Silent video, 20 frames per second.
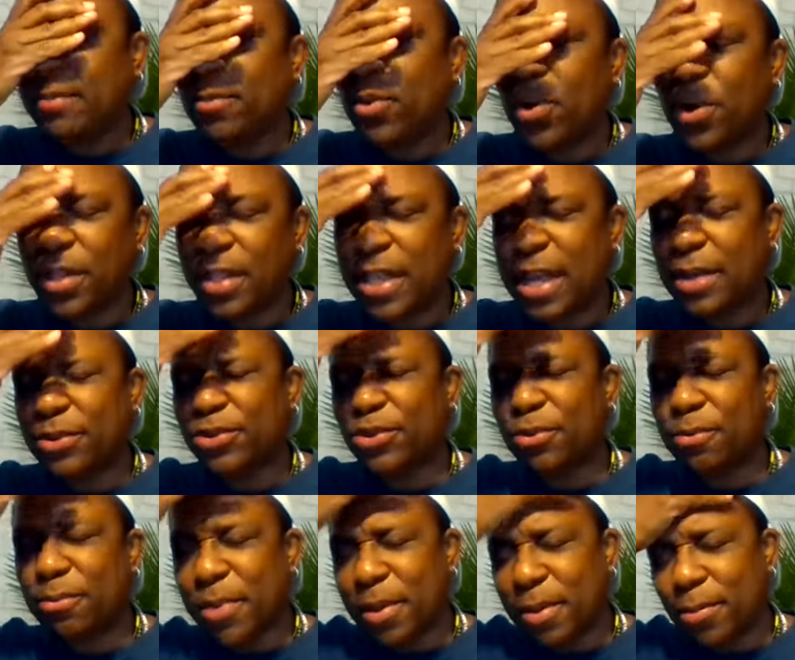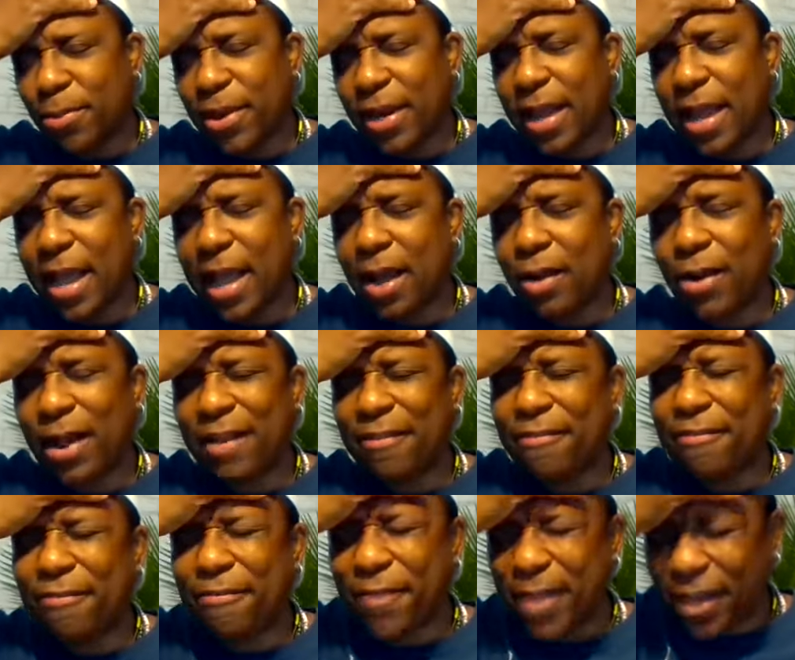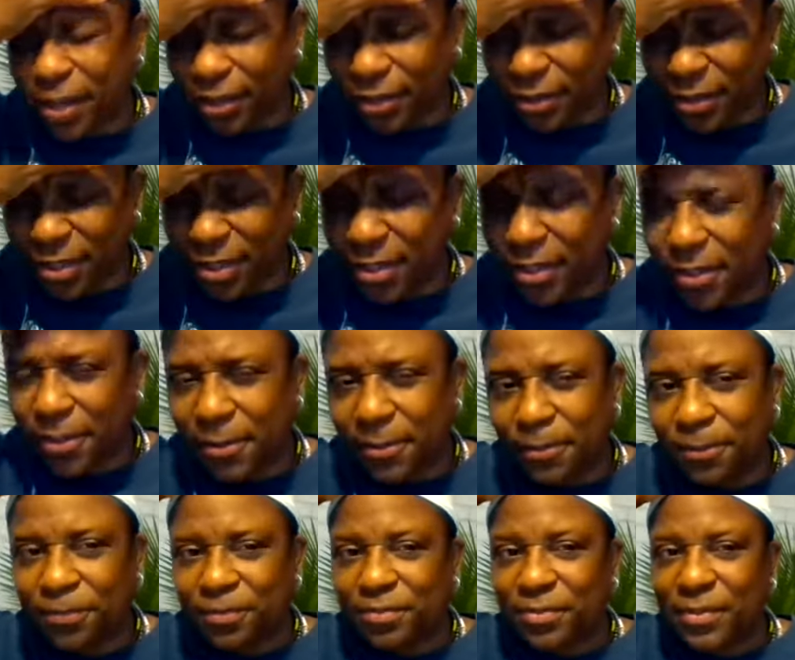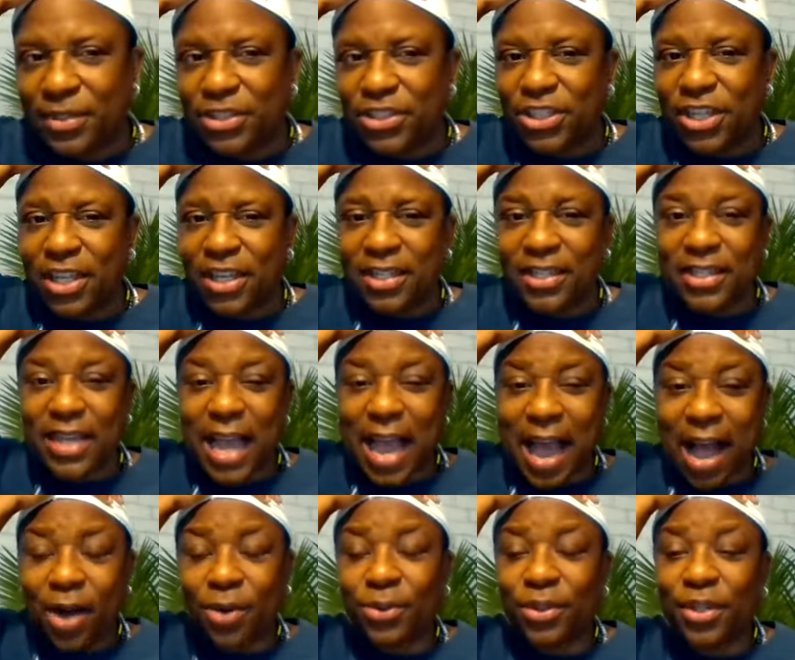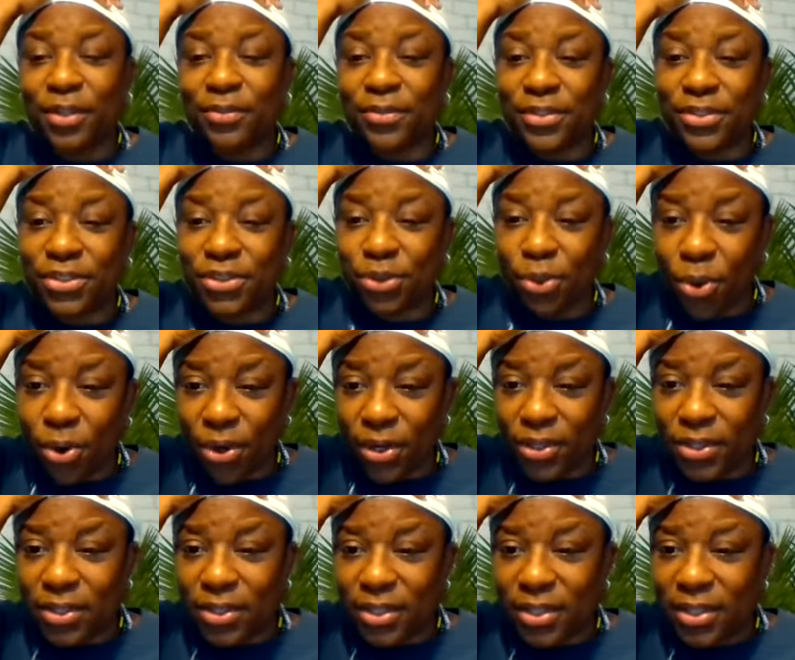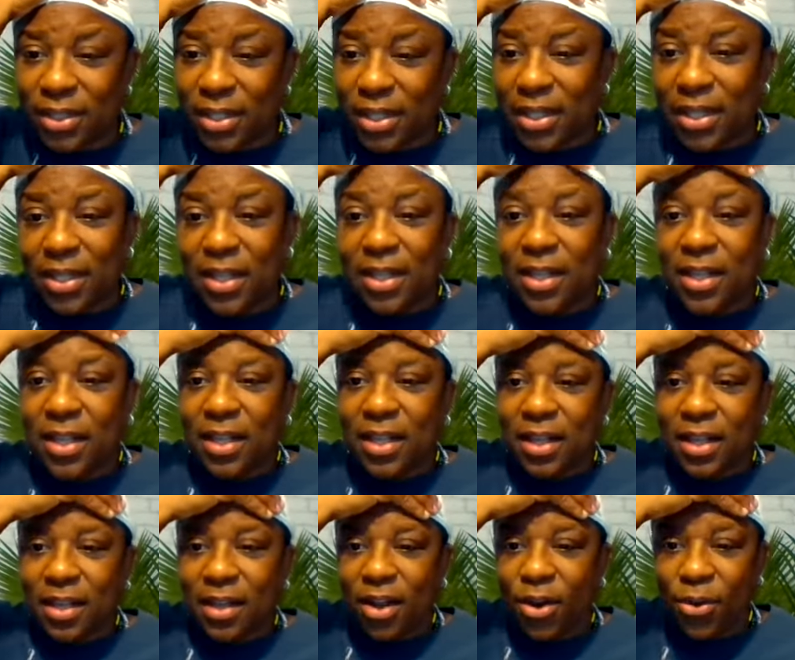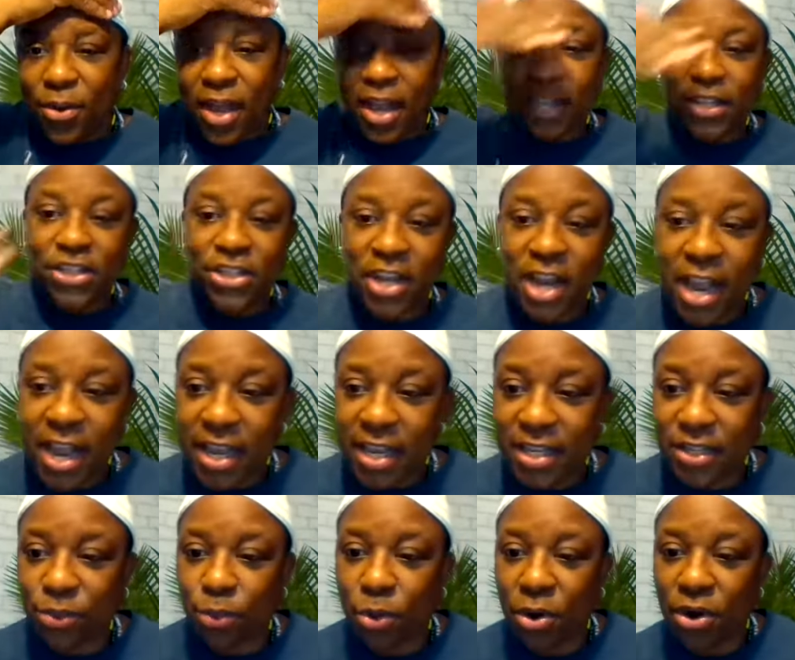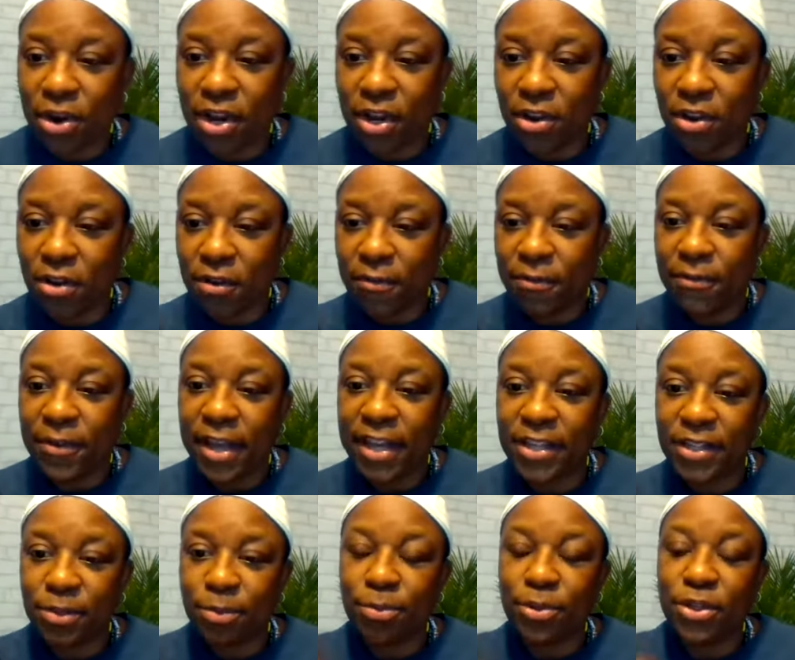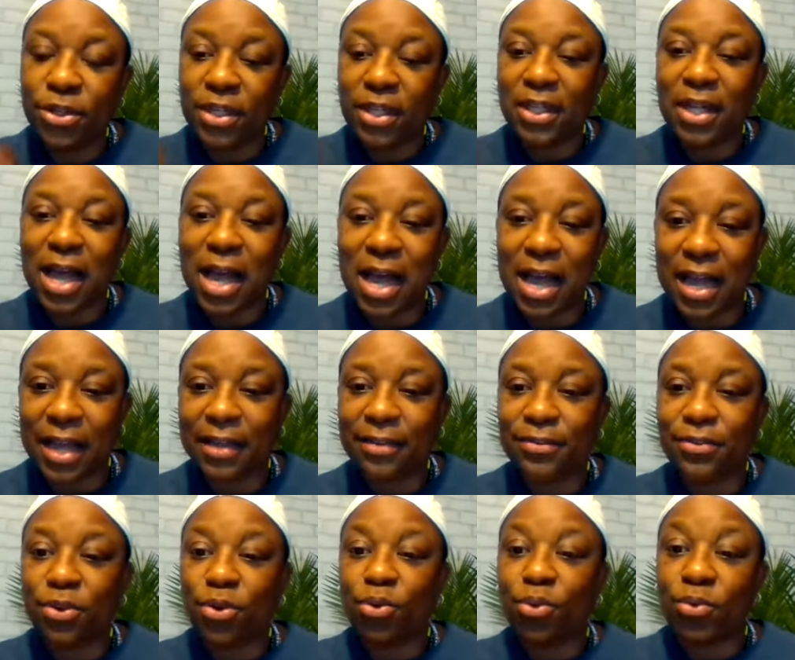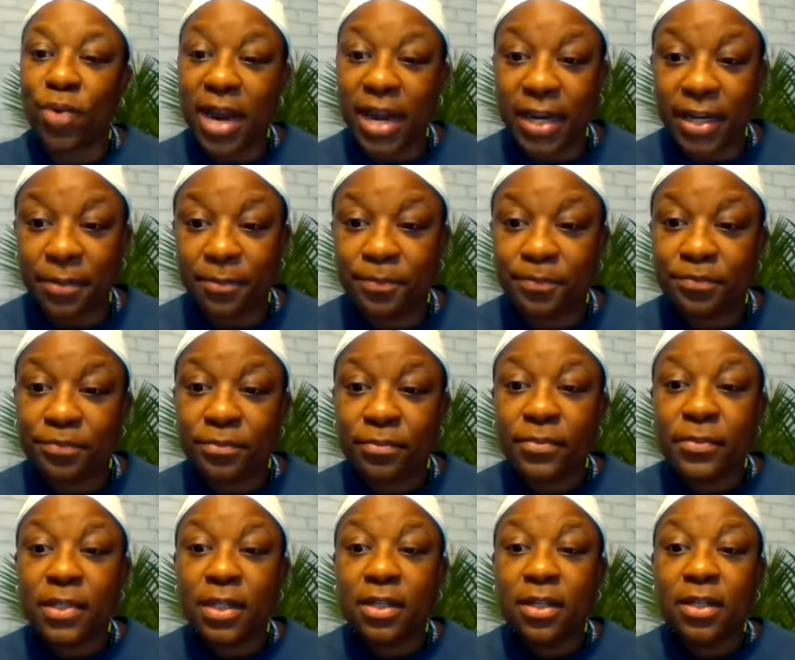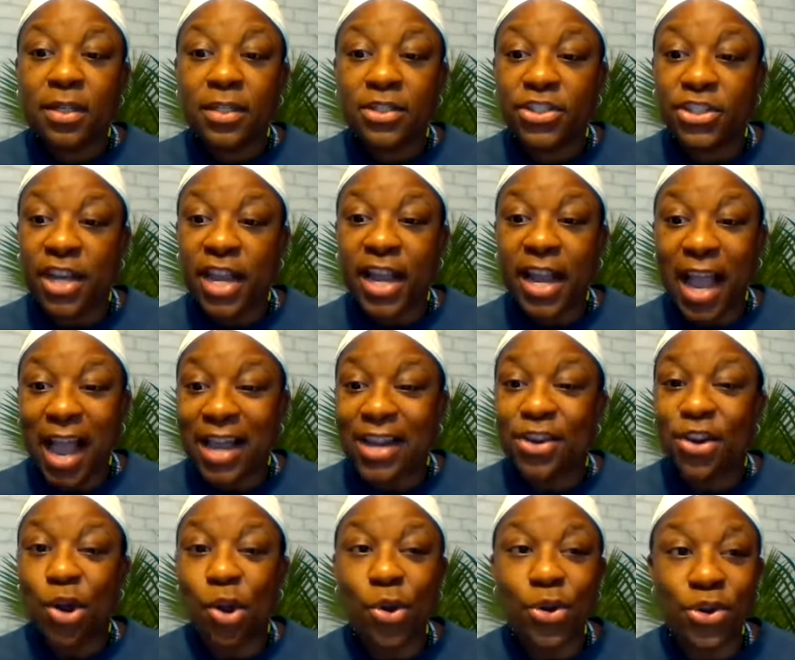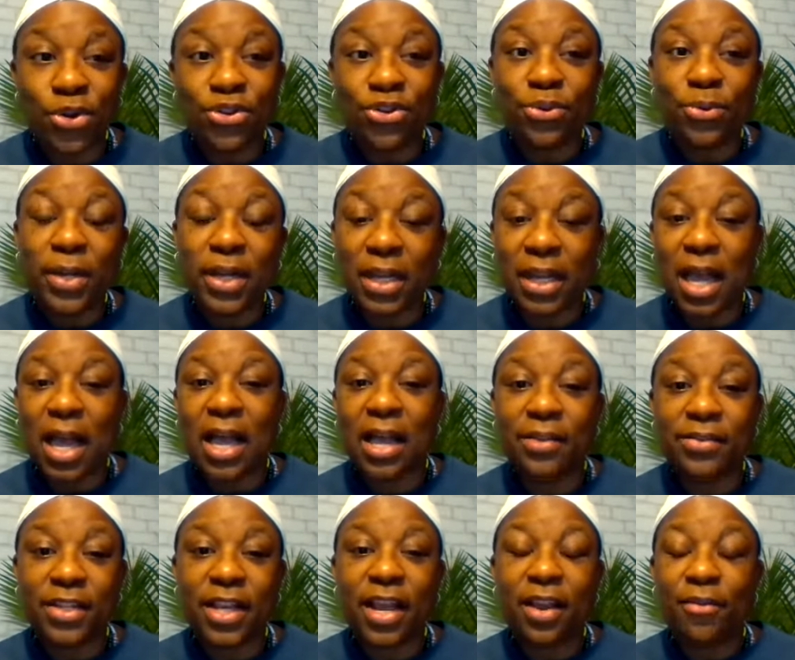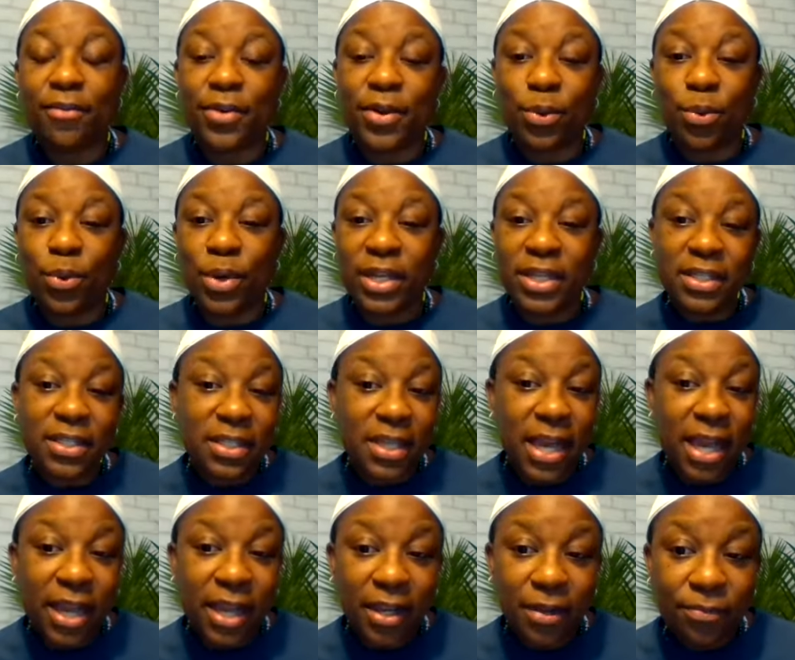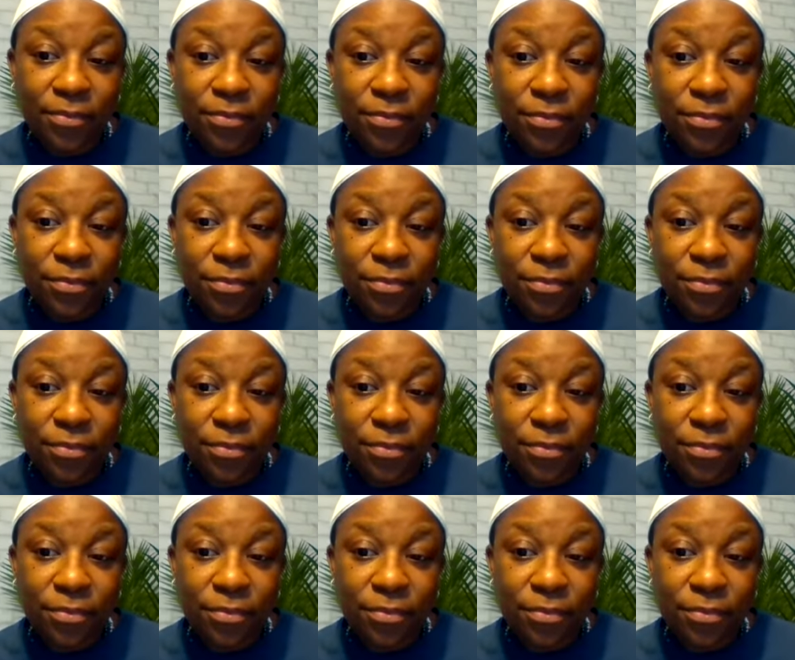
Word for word: and more than that, I was remembering how I felt just out of sorts. Okay, Jay is working on Facebook Lives. Great. Jay, I know you're doing lives every Wednesday.